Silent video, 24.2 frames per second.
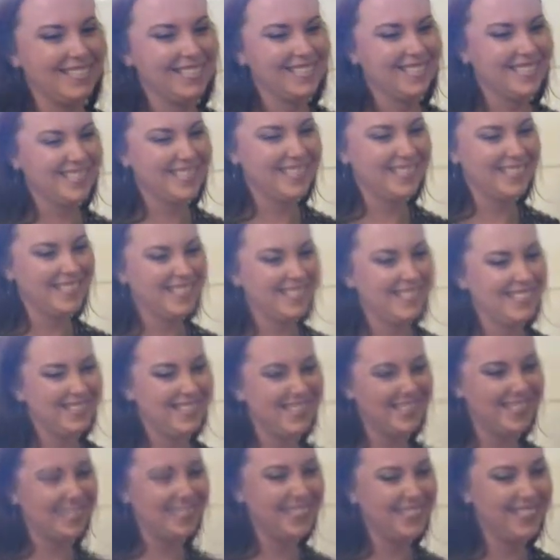
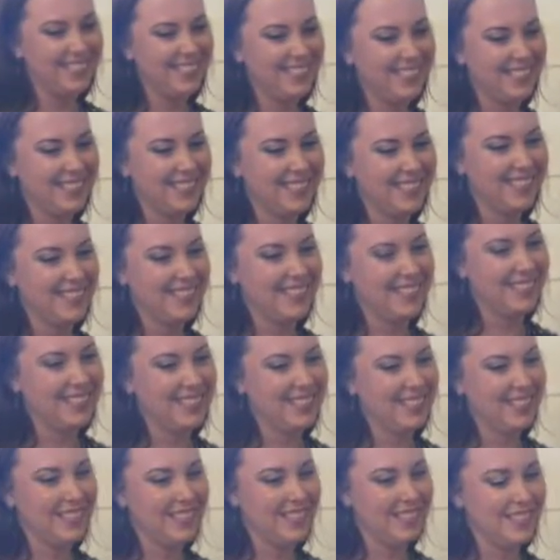
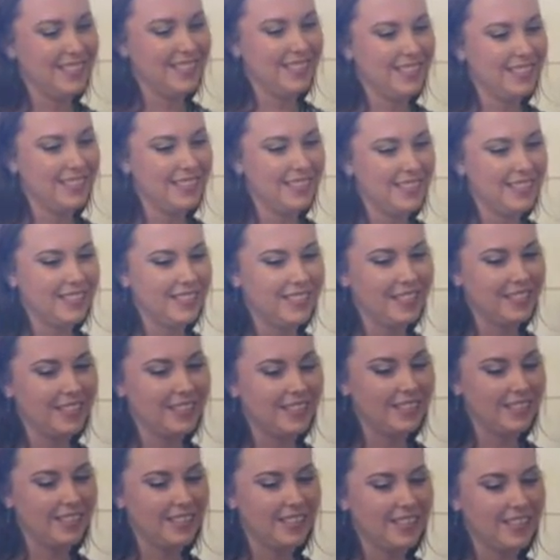
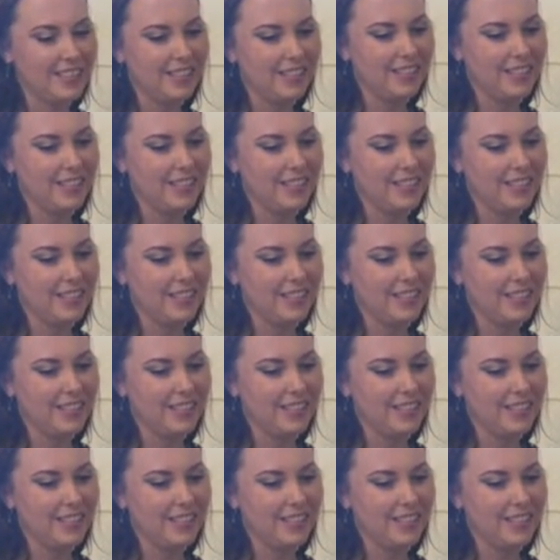This person isn't speaking.